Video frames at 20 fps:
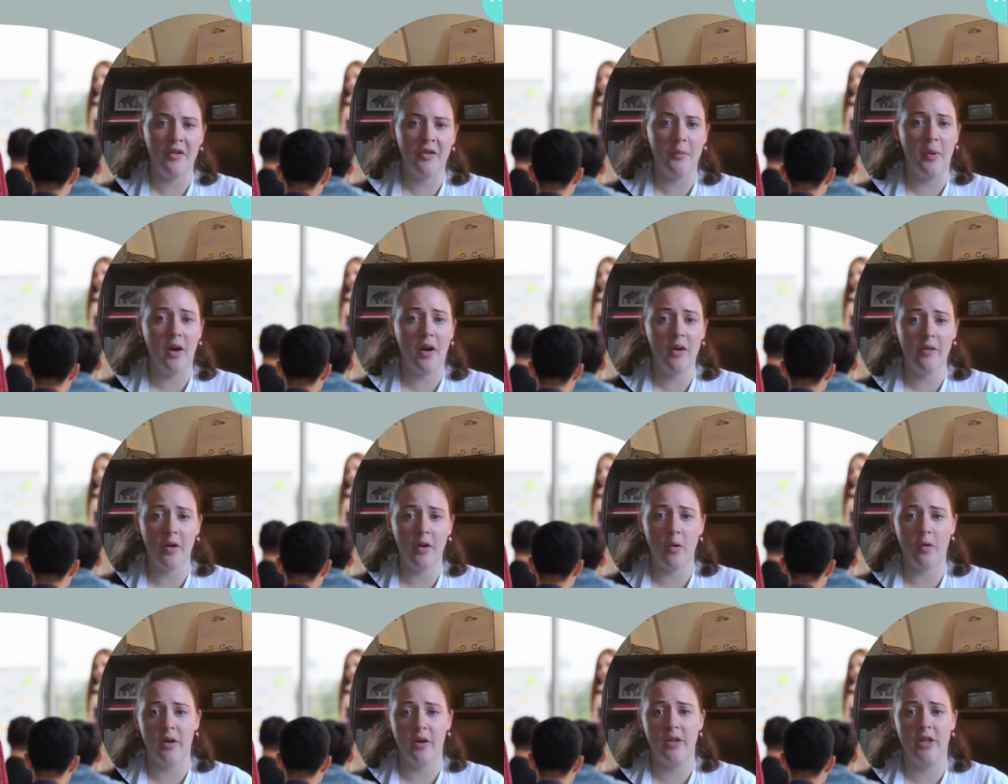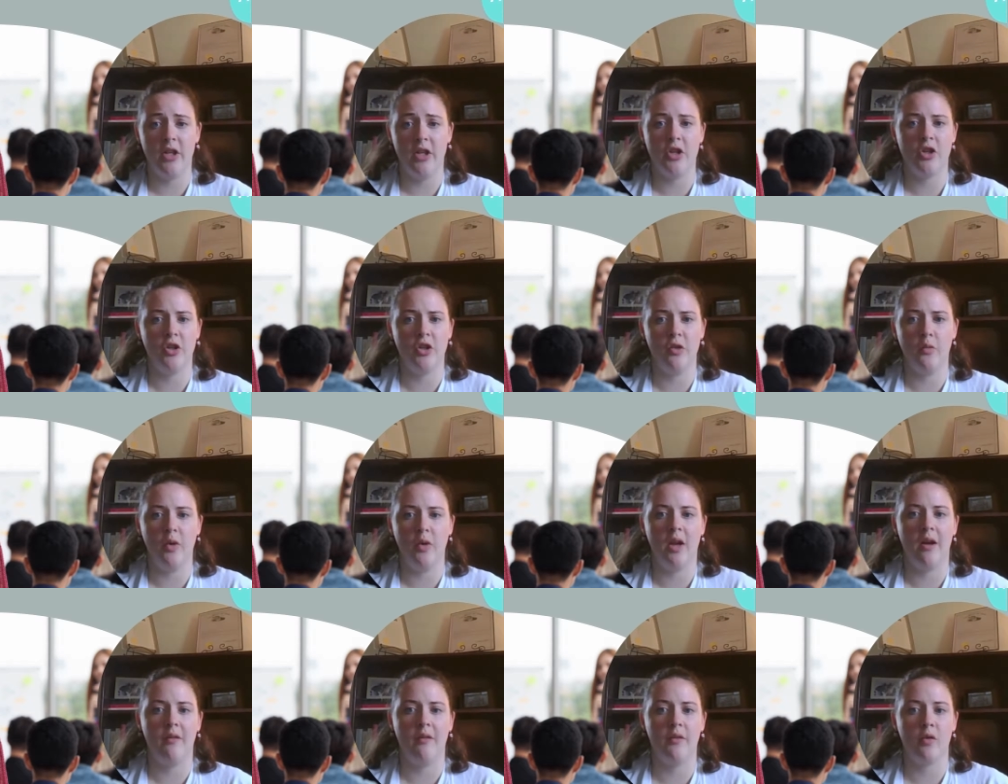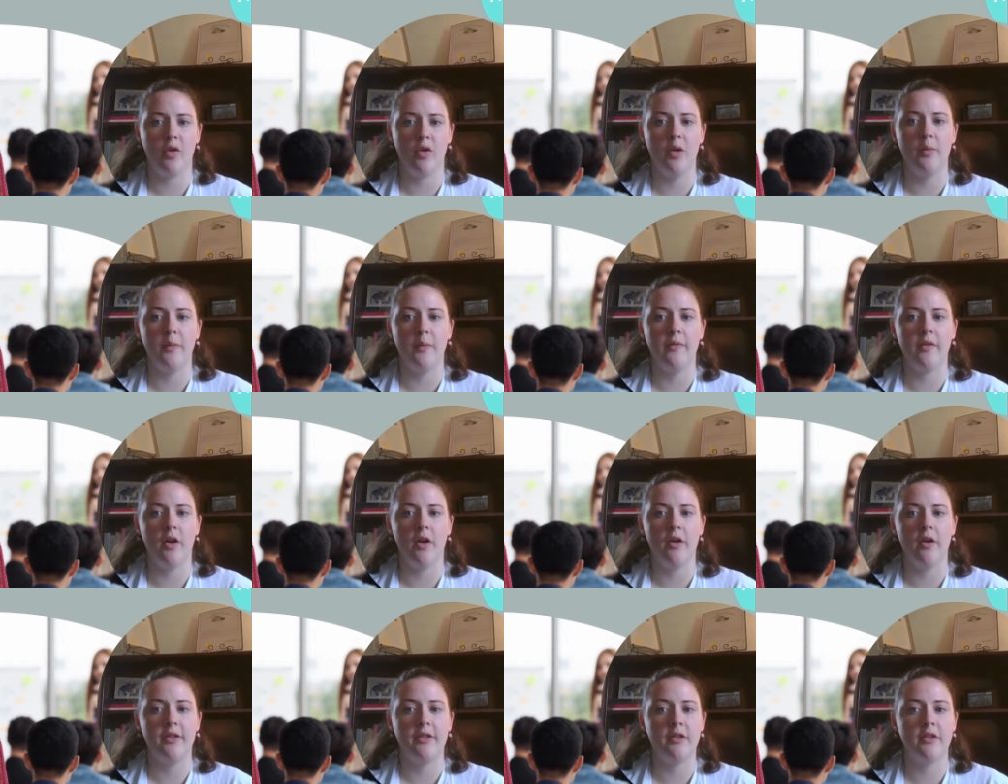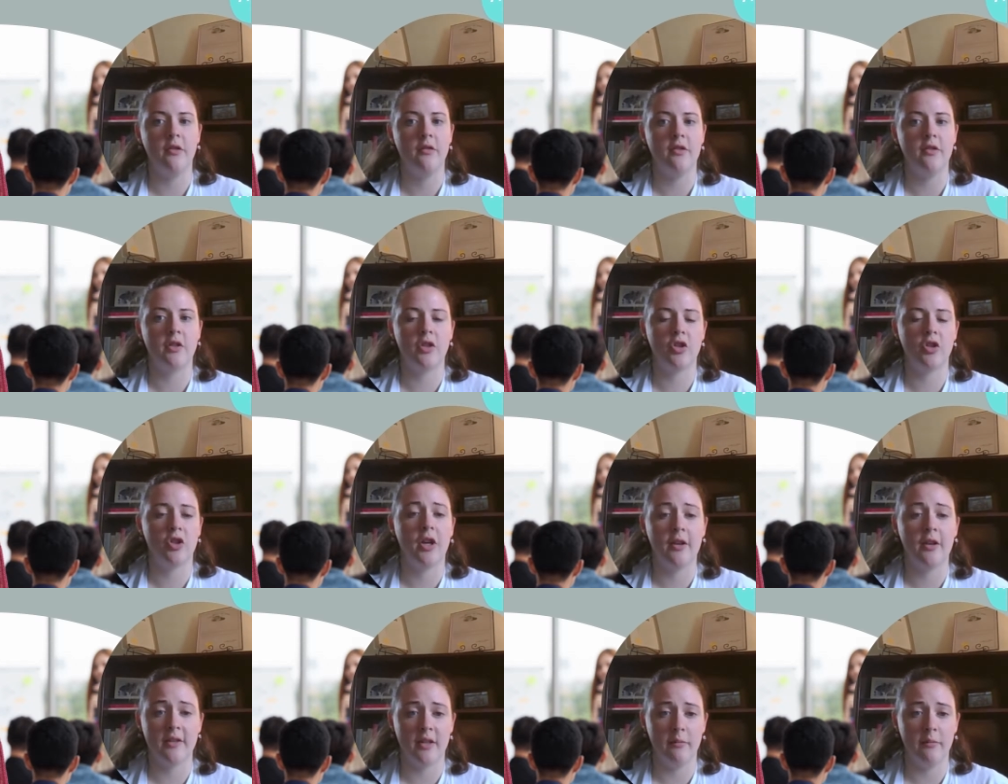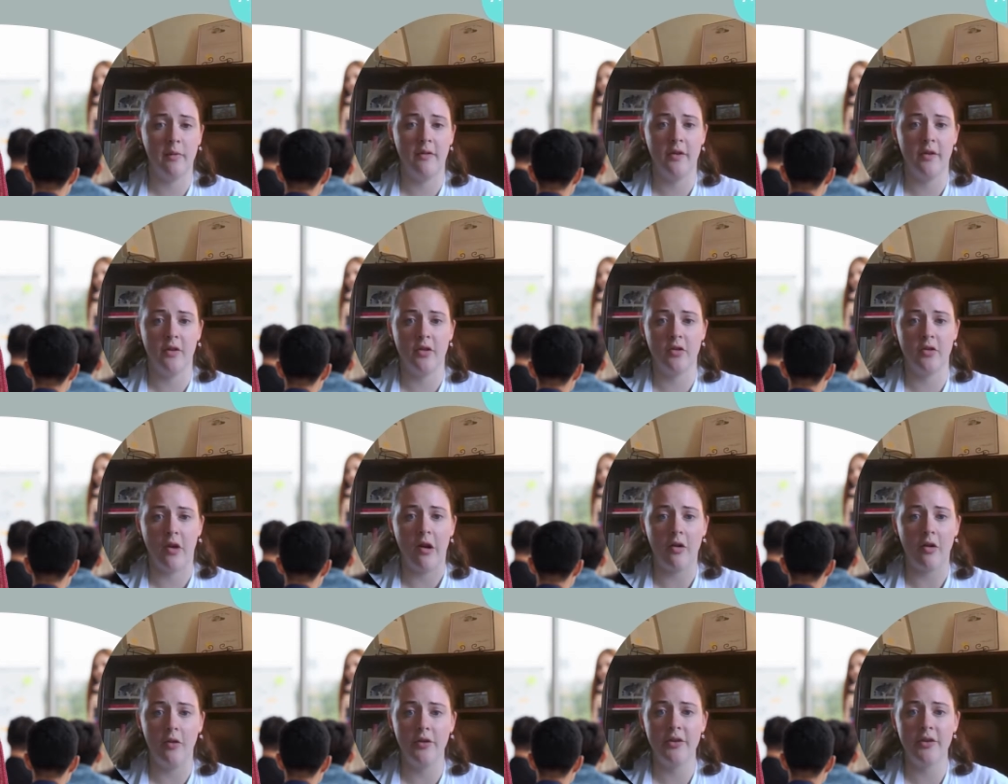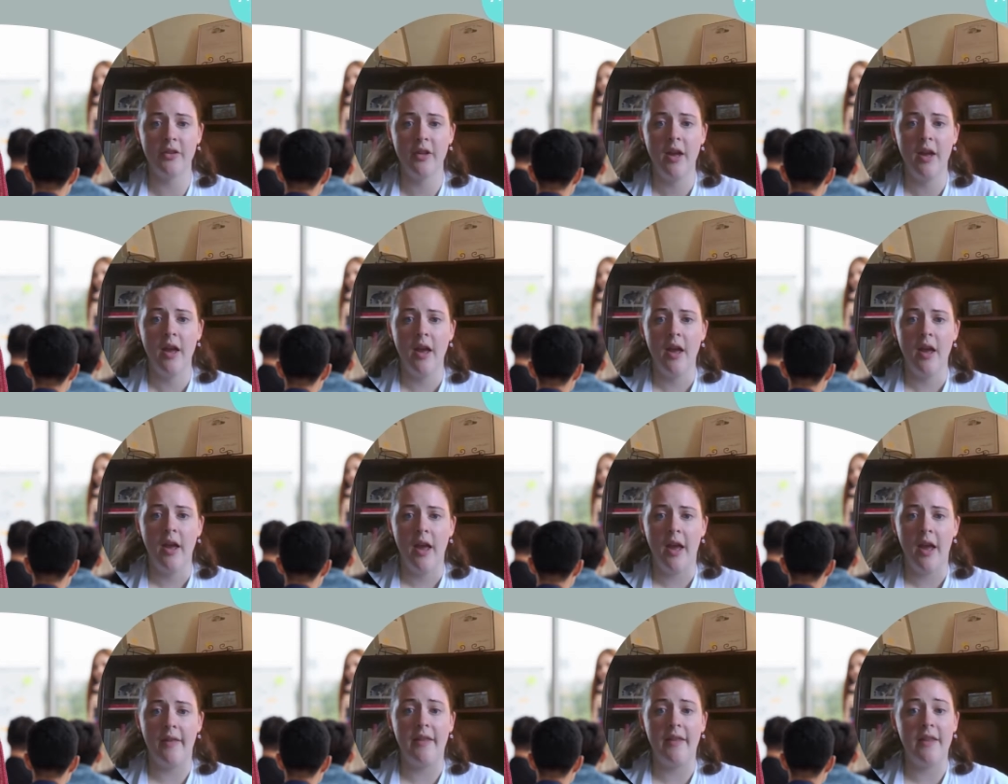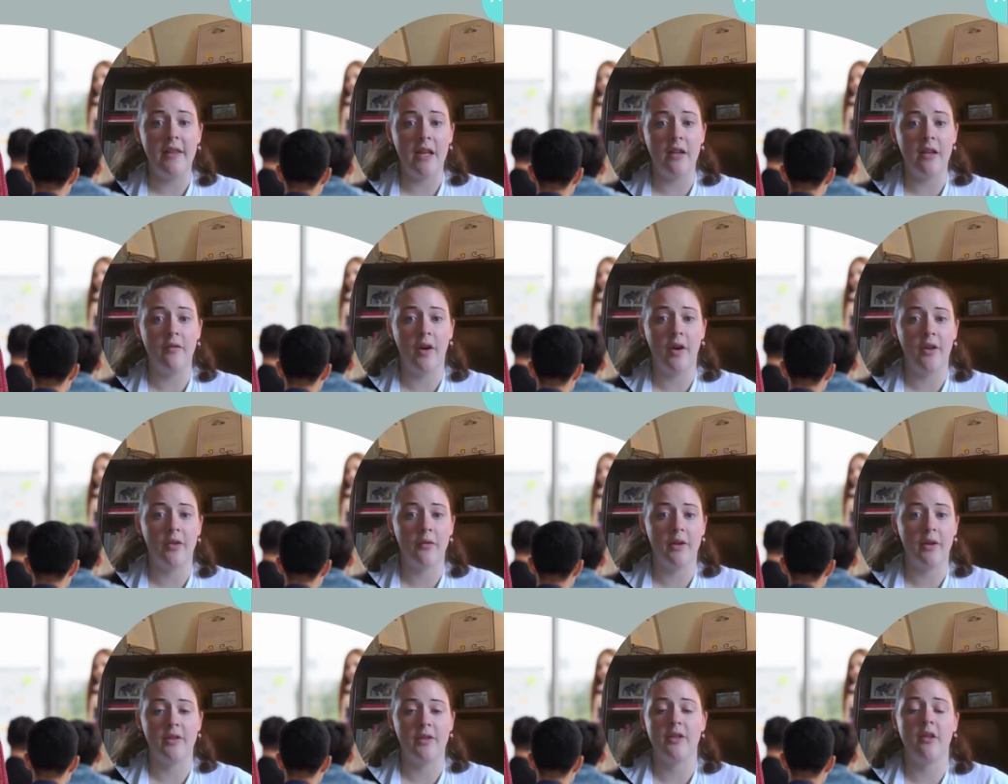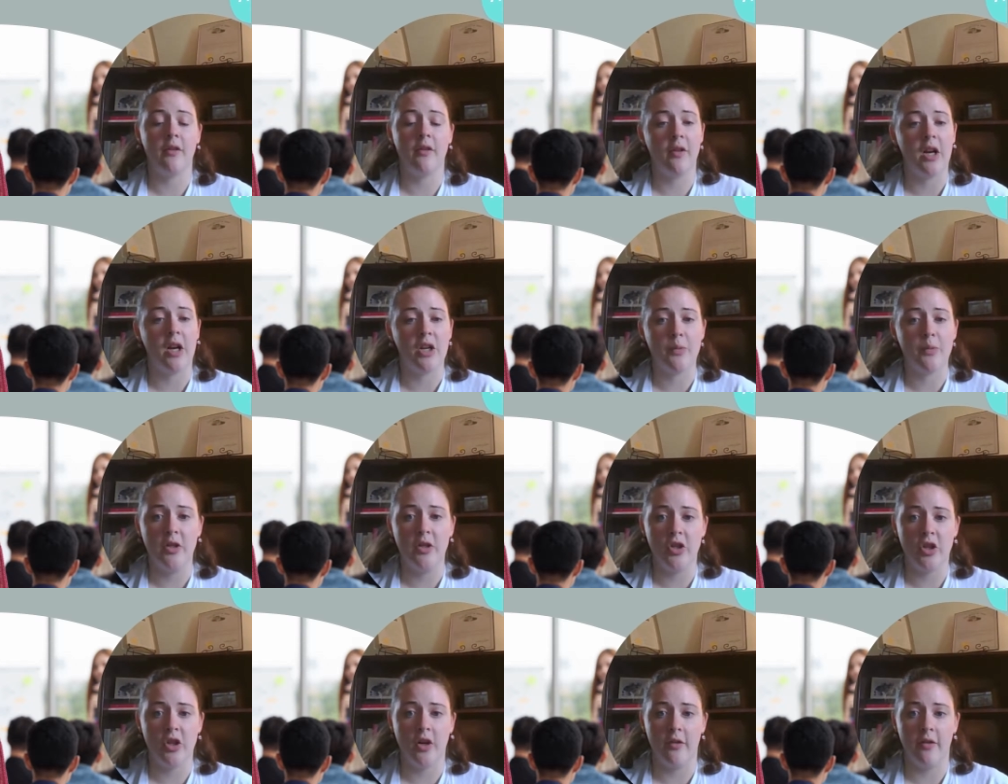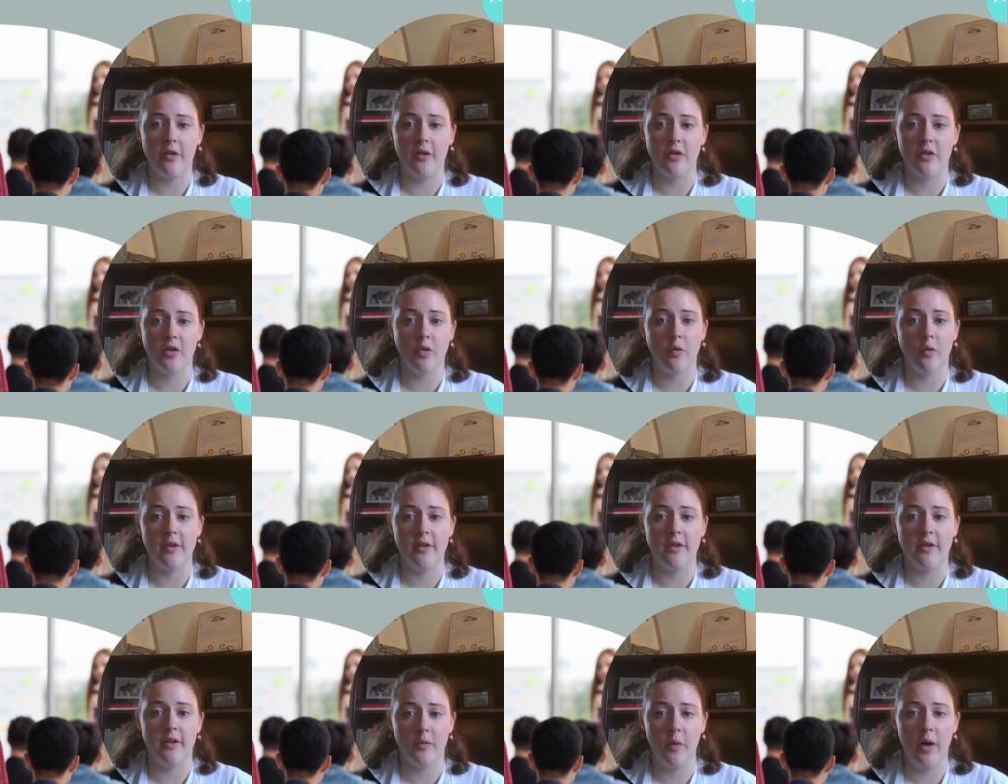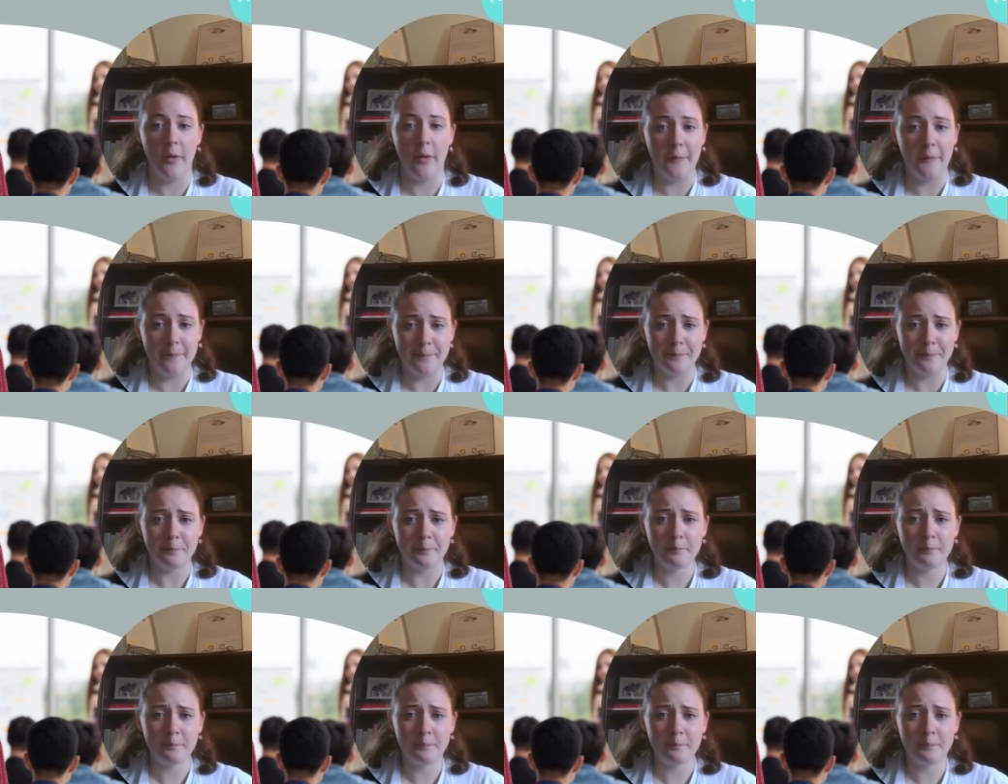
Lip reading: For part of our orientation, we have a group of current students share some of their struggles, and then they invite the rest of the freshmen to share their stories as well.